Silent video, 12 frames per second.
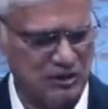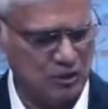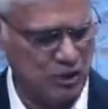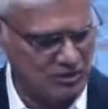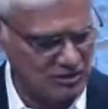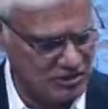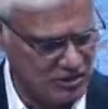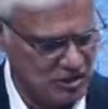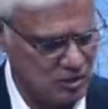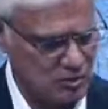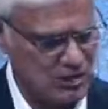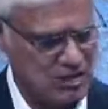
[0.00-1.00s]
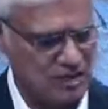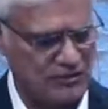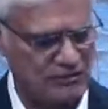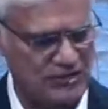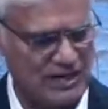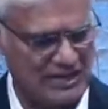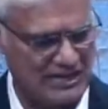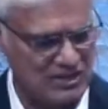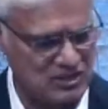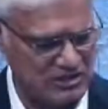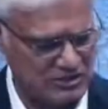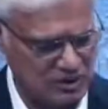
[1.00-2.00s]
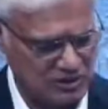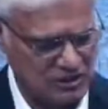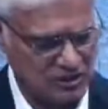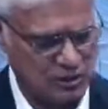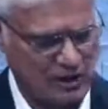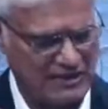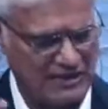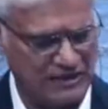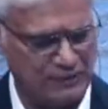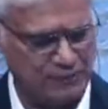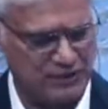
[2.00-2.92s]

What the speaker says: Not in the screeching of tires either, or the grinding of